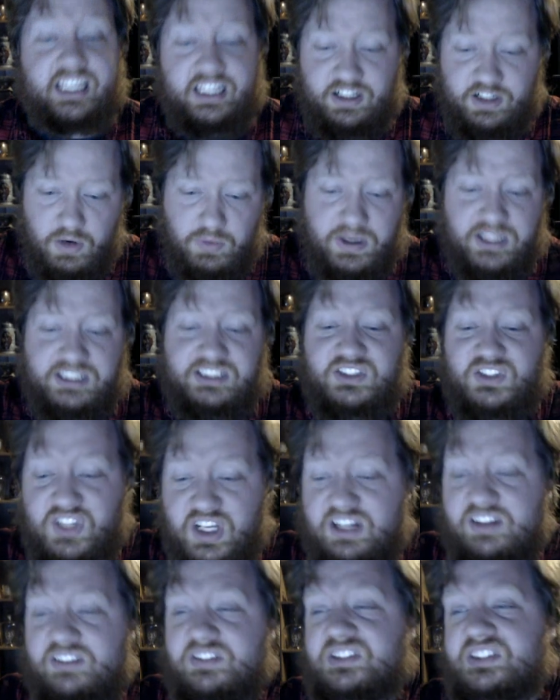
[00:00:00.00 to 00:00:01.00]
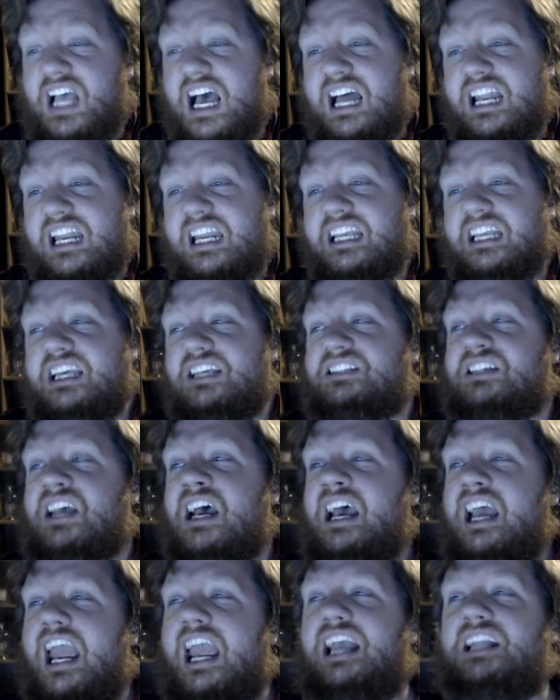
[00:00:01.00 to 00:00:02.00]
And you know what Son of Sonic is?
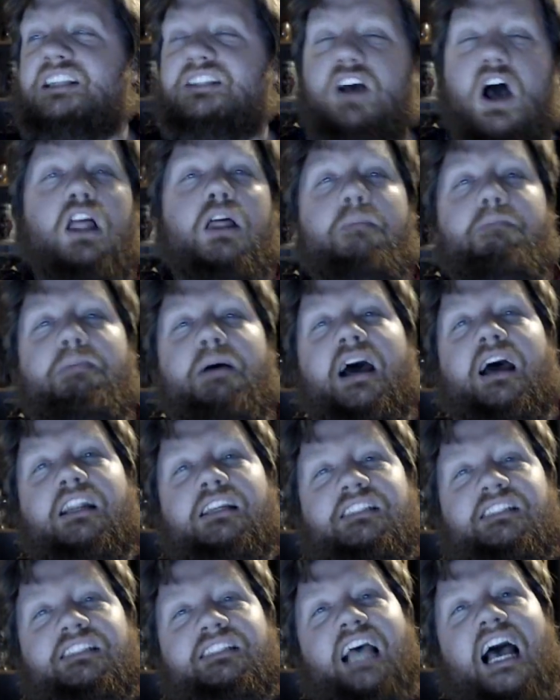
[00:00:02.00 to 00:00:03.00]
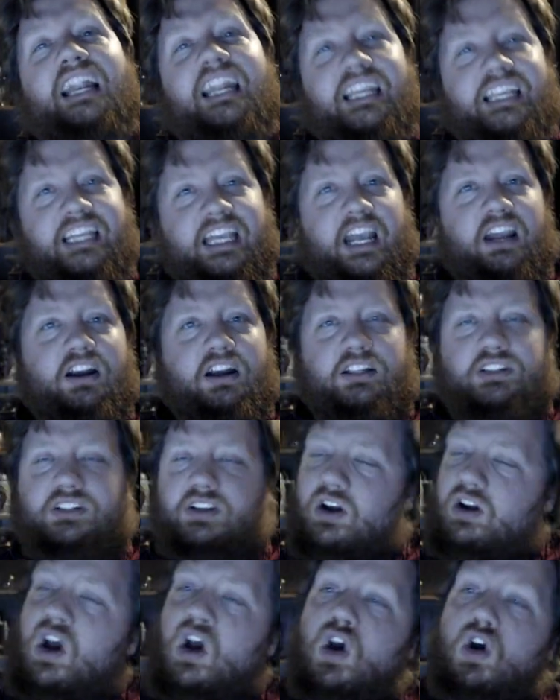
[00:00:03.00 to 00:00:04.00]
It's all about a Sonic
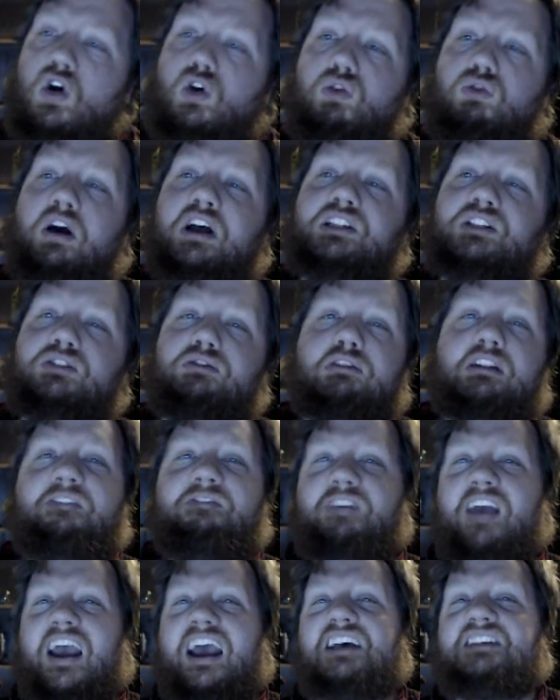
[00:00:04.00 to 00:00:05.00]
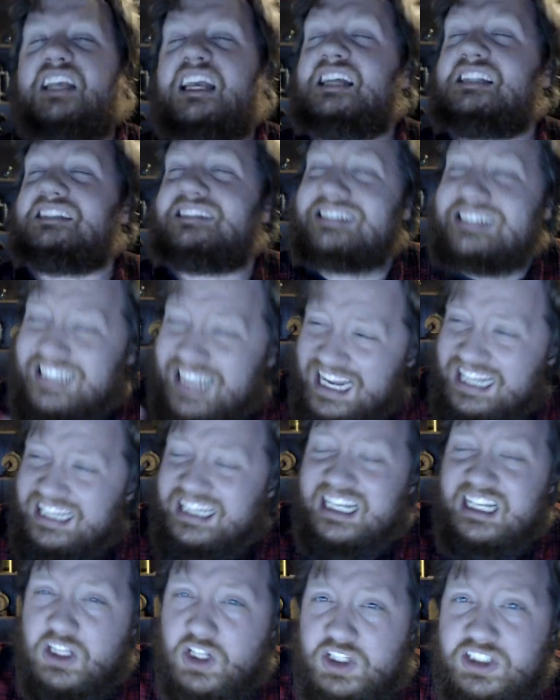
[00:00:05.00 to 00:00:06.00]
character who runs really fast and
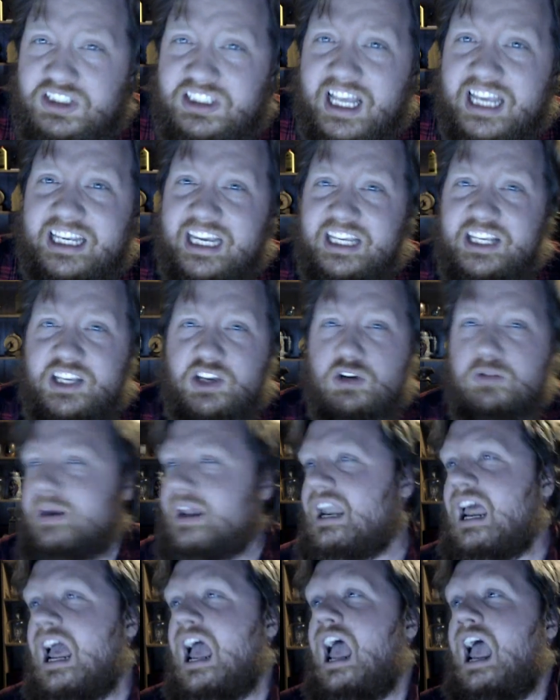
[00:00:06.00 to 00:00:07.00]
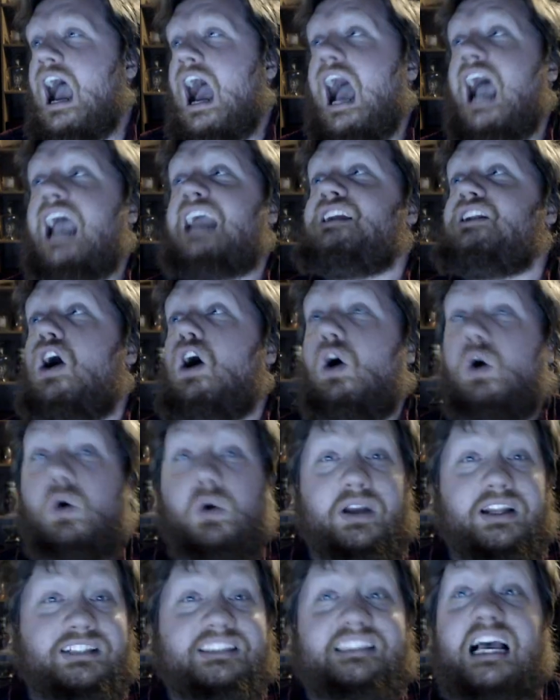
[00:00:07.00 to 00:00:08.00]
slightly looks like a human. I
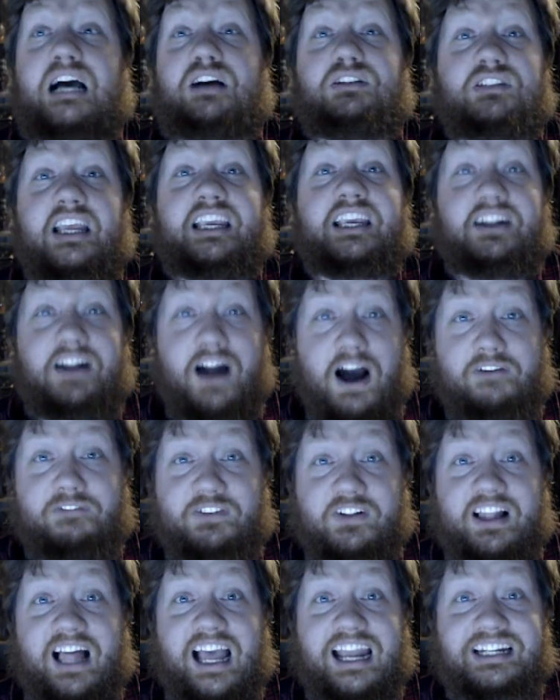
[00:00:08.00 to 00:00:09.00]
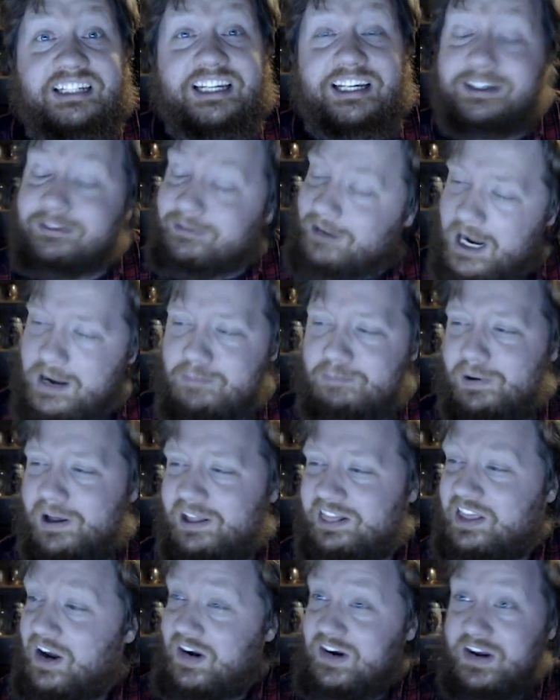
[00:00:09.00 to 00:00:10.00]
know, it sounds like an awful idea, right?
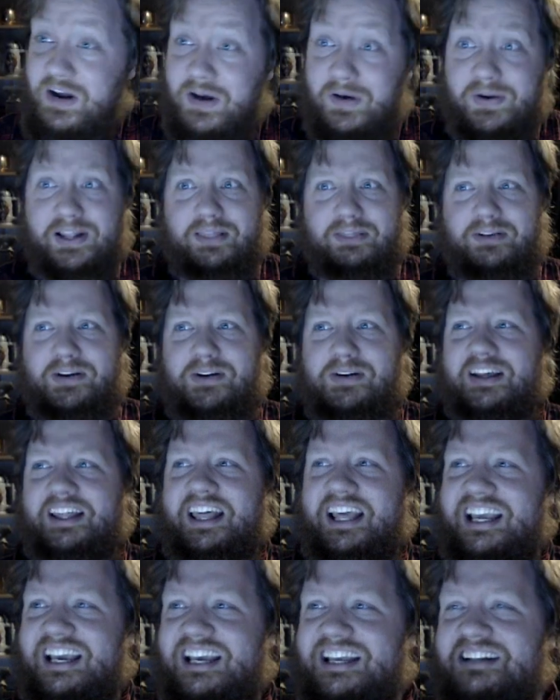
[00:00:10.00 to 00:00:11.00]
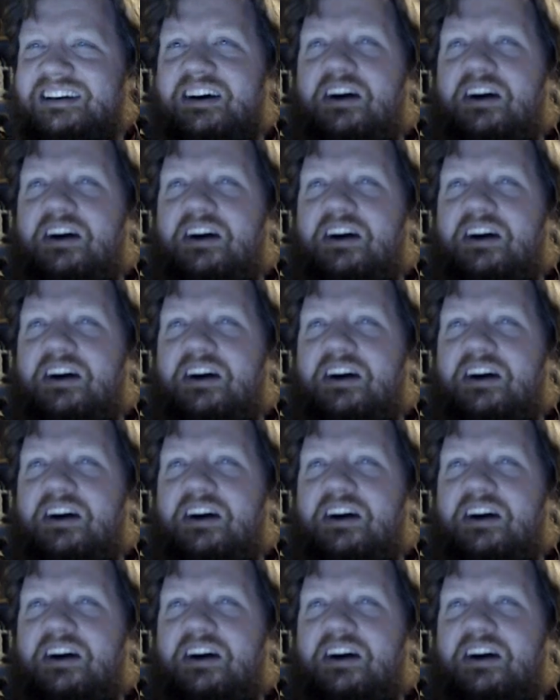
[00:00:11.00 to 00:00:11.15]
But they're going through with it.